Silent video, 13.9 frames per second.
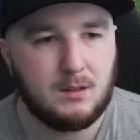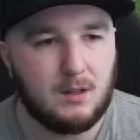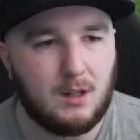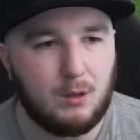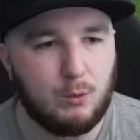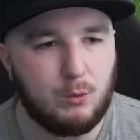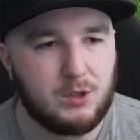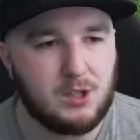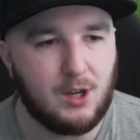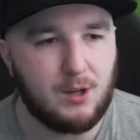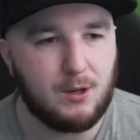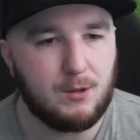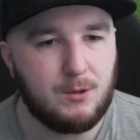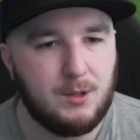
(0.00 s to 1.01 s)
I'll
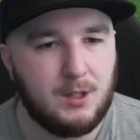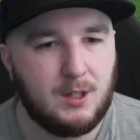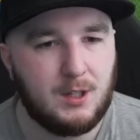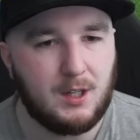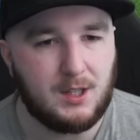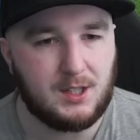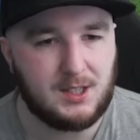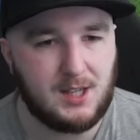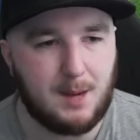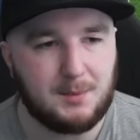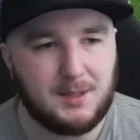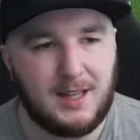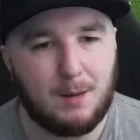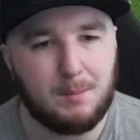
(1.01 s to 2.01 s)
also
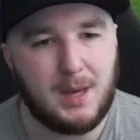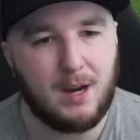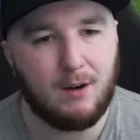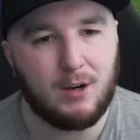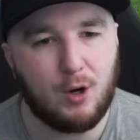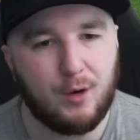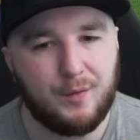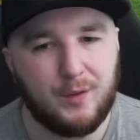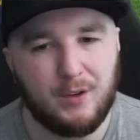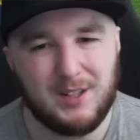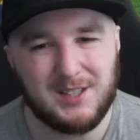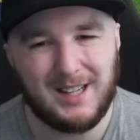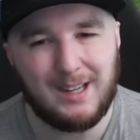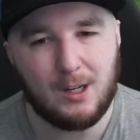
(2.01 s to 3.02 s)
accept the Almeria offer.
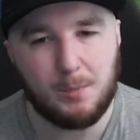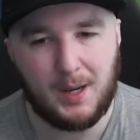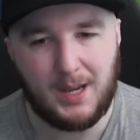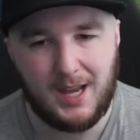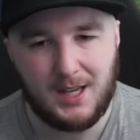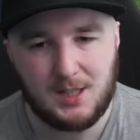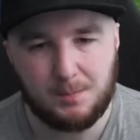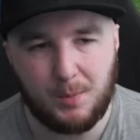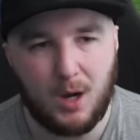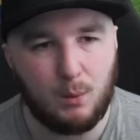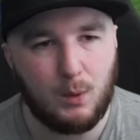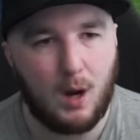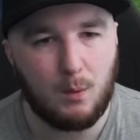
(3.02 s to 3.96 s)
It's a little bit less, but I